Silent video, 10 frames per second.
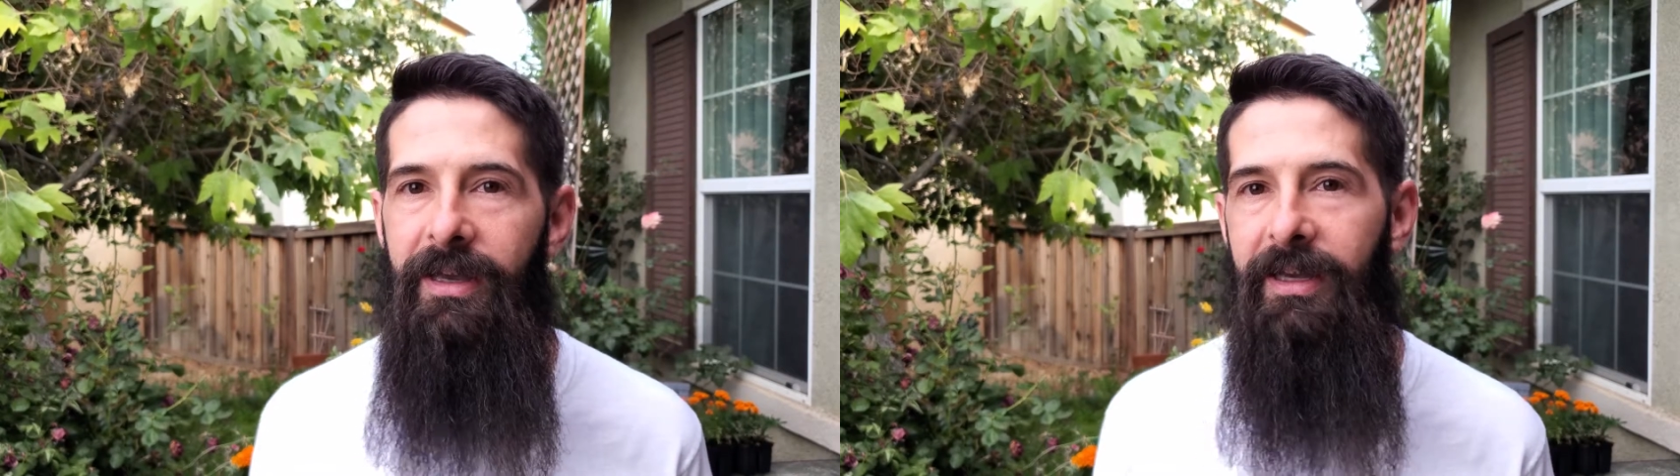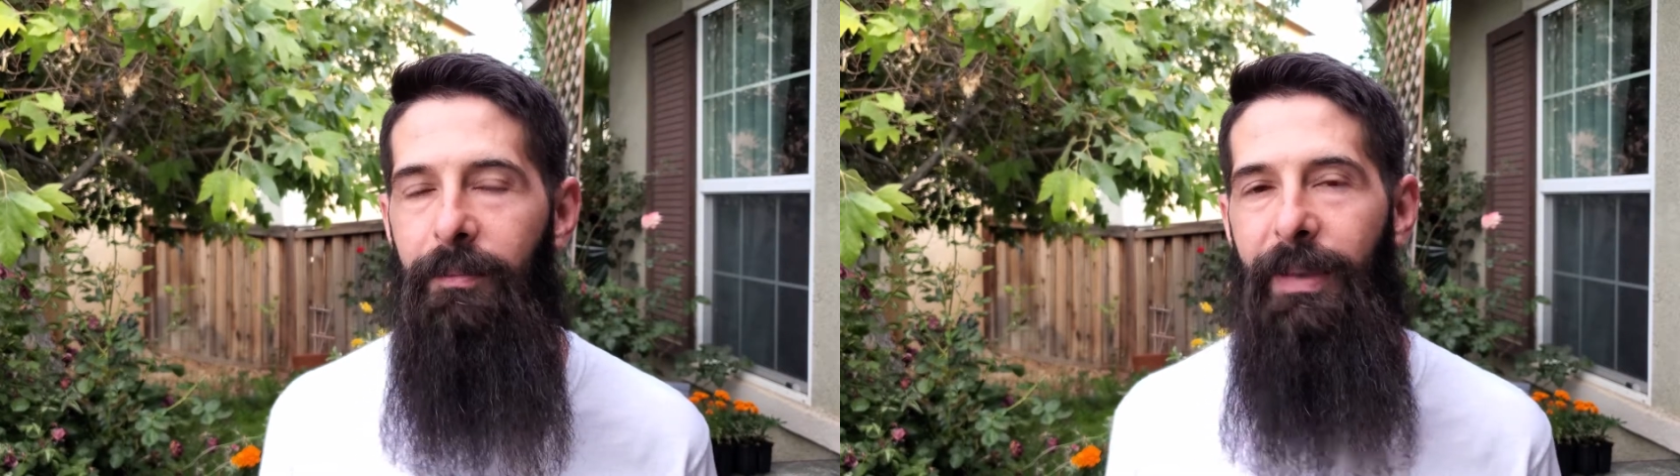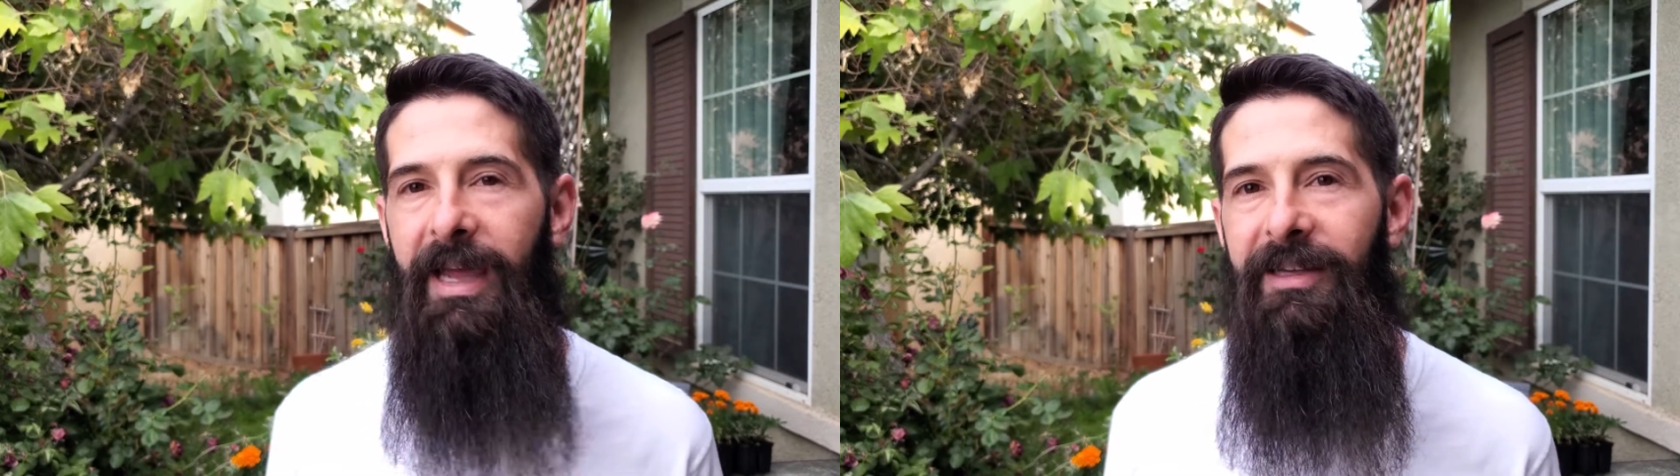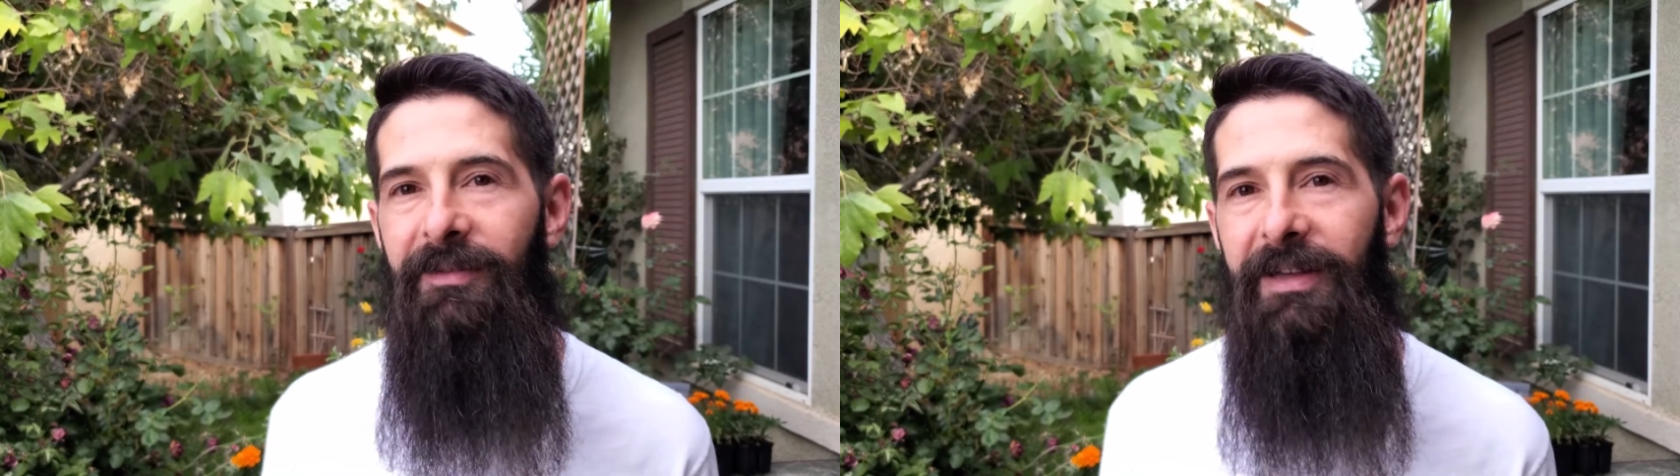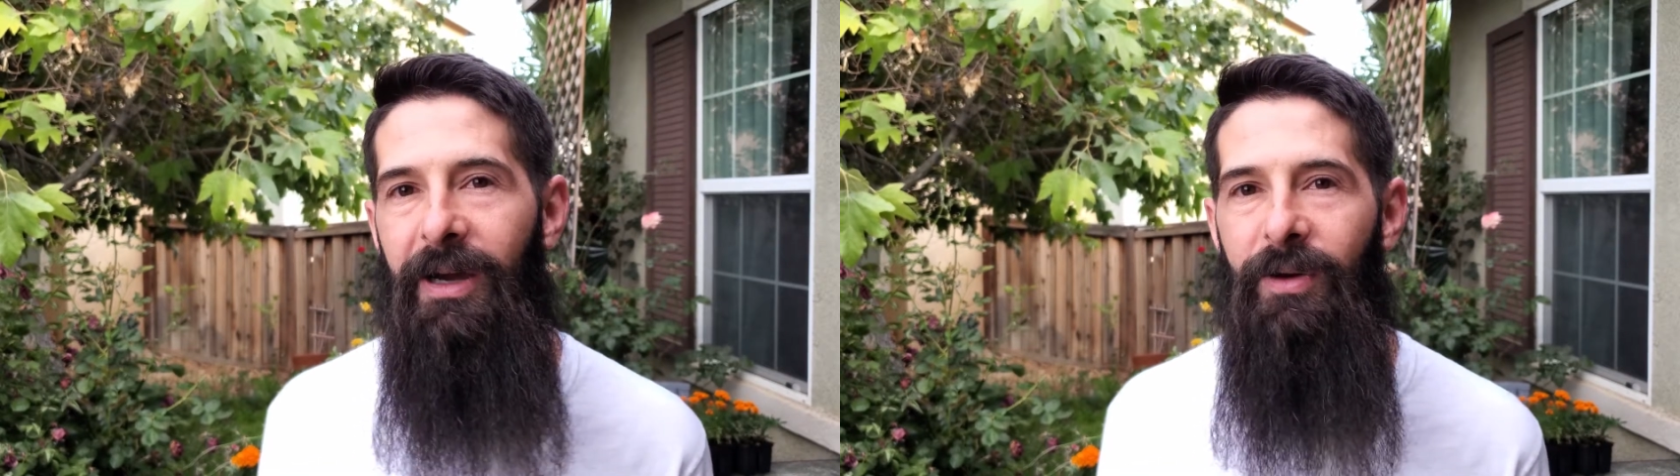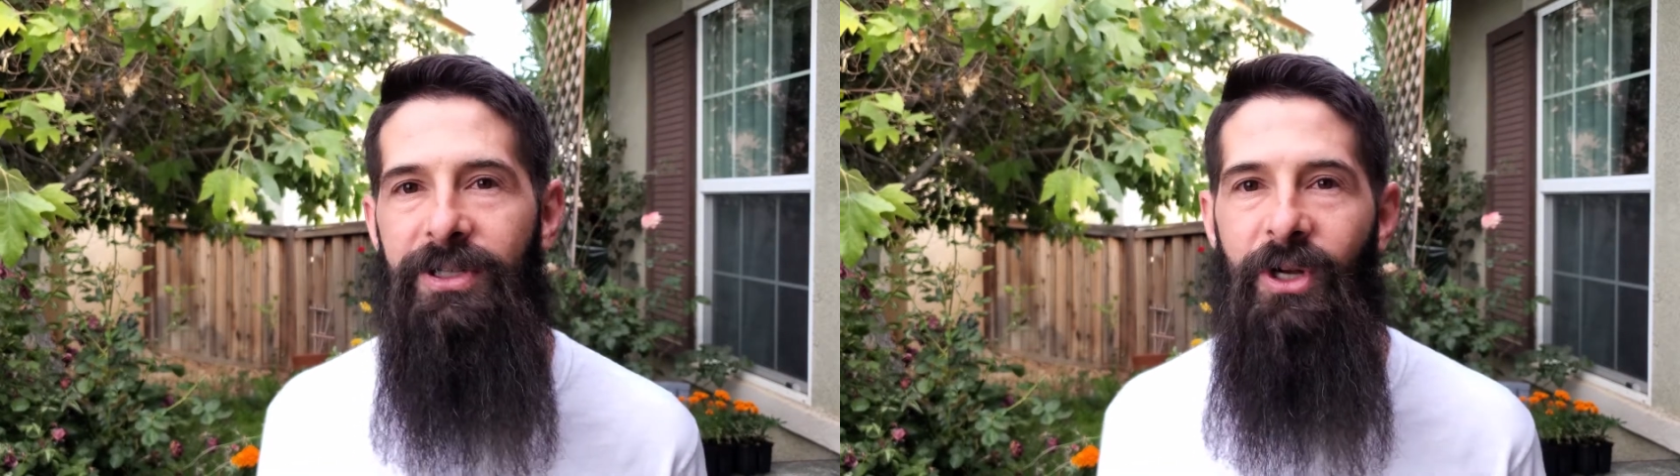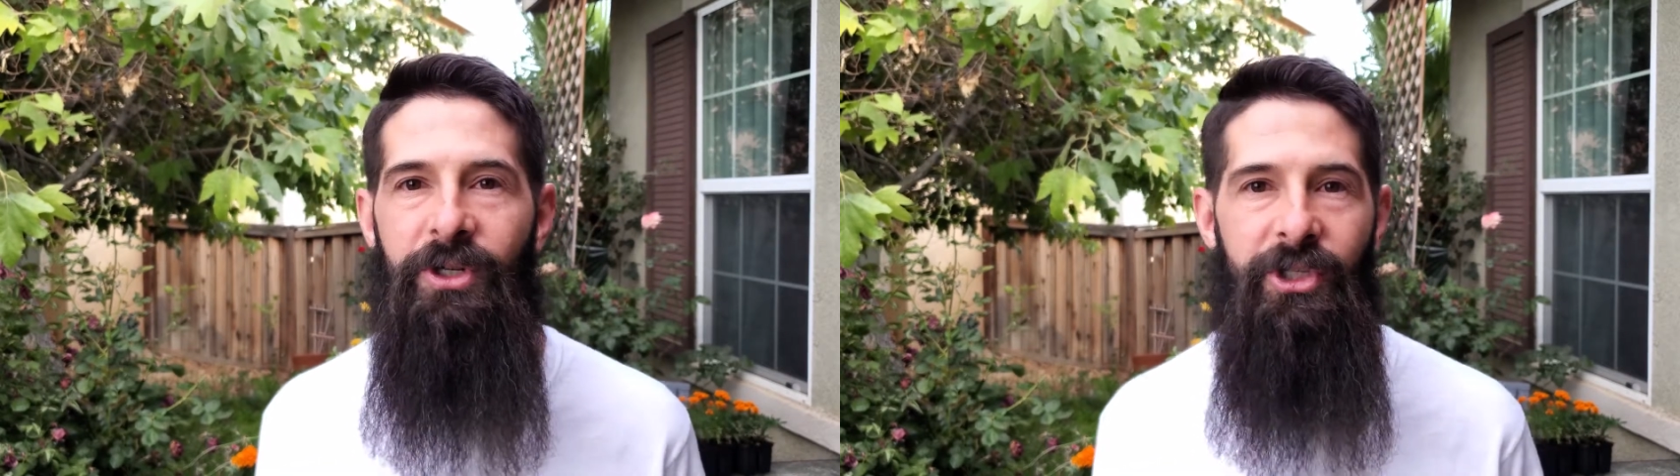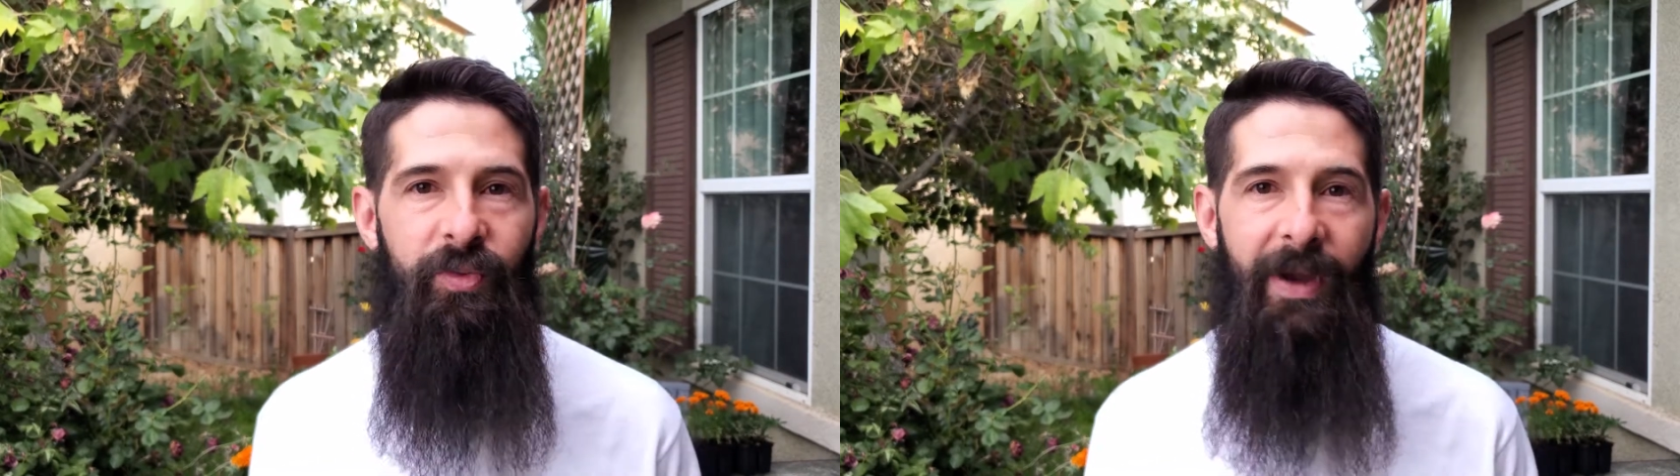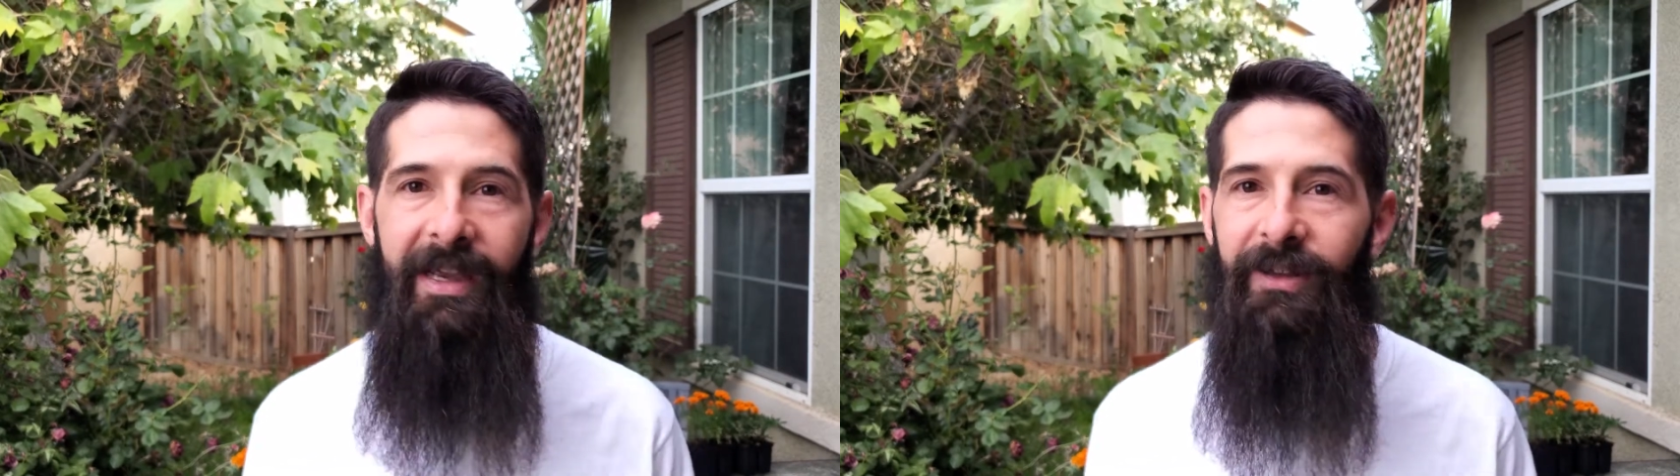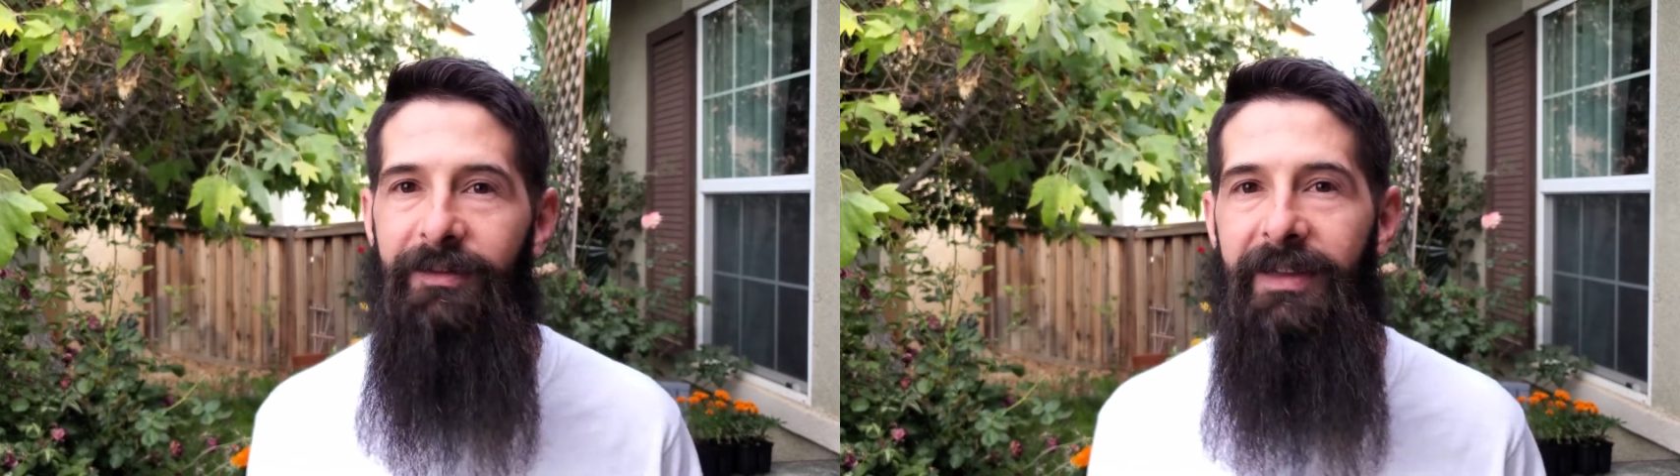Companion flowers are just
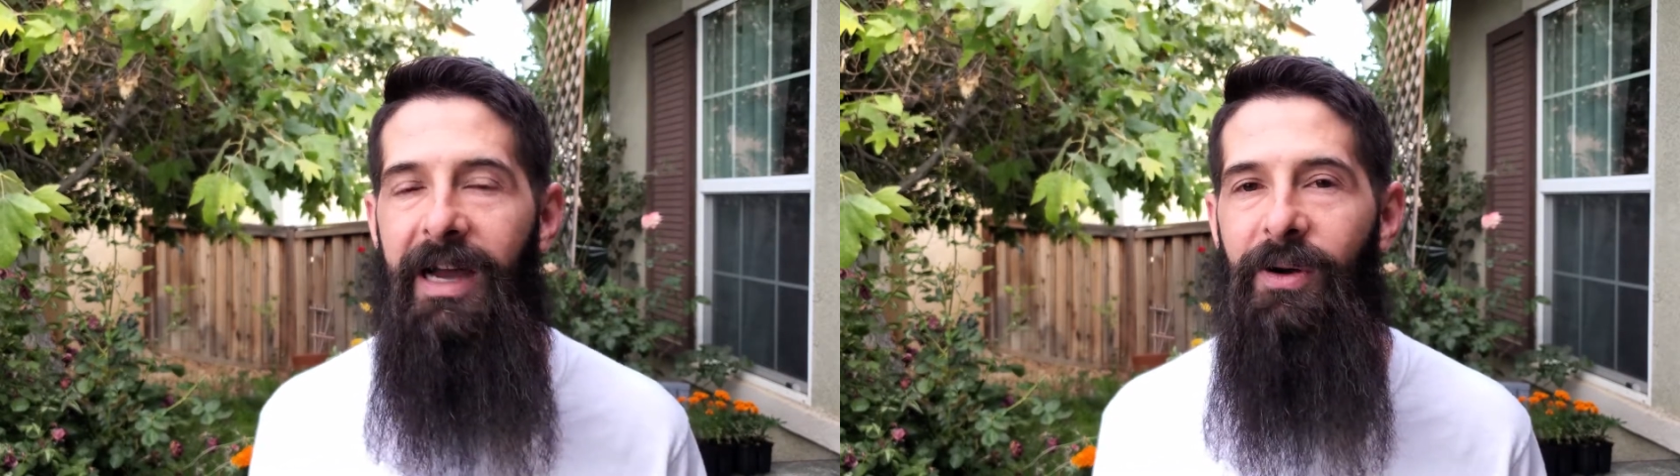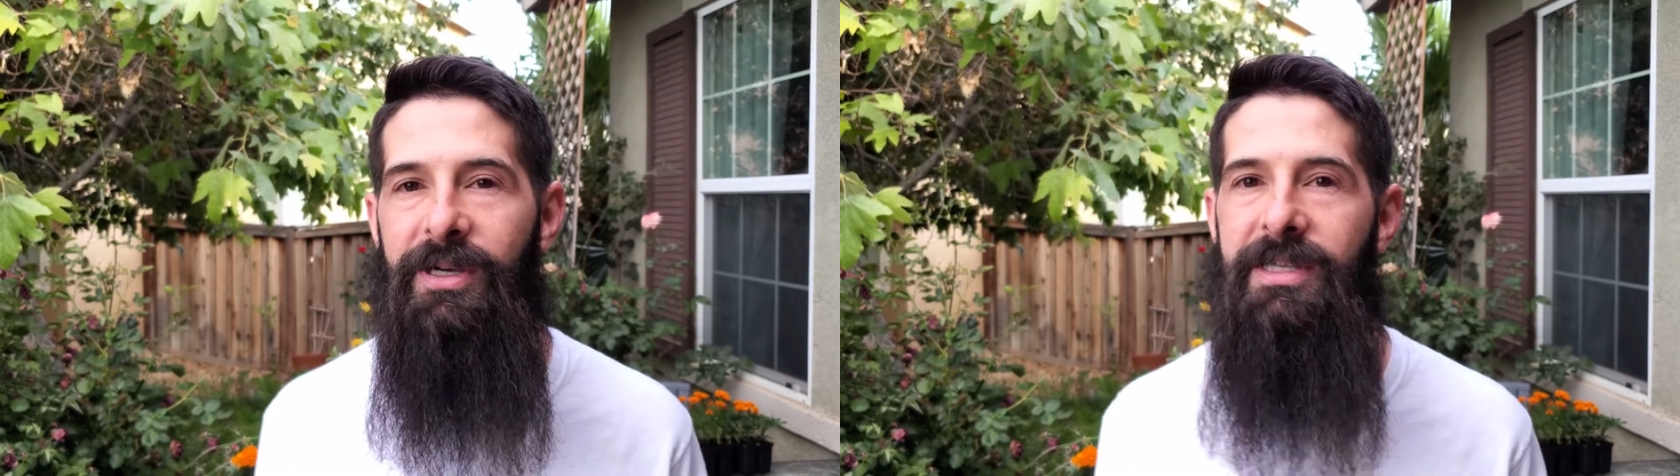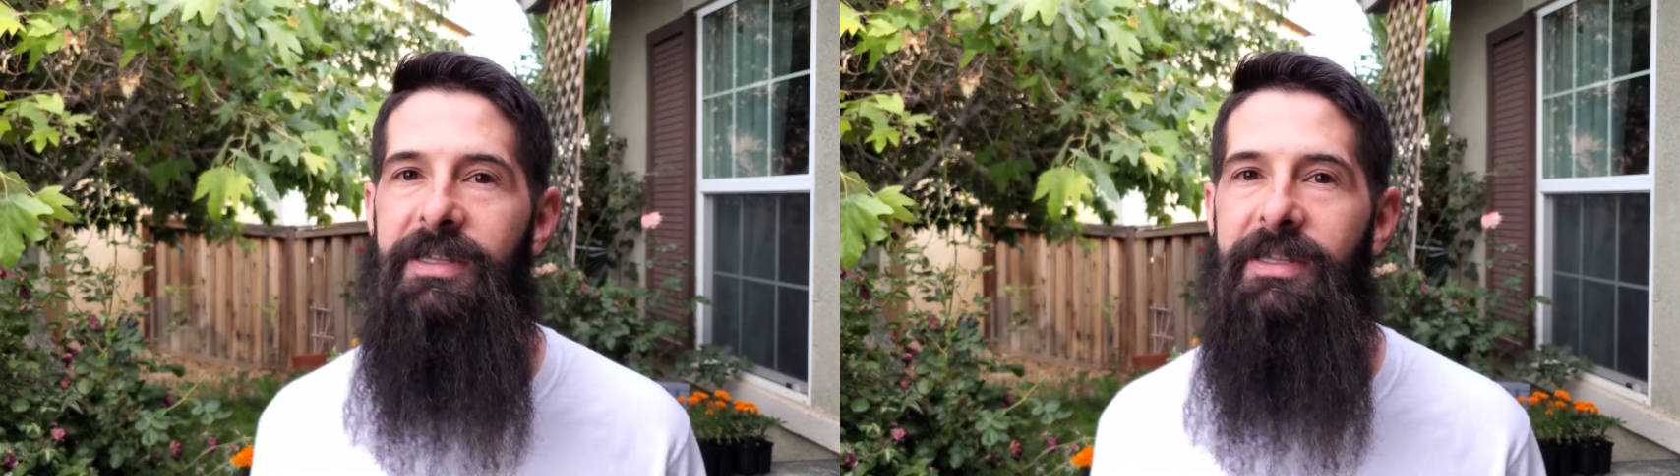regular flowers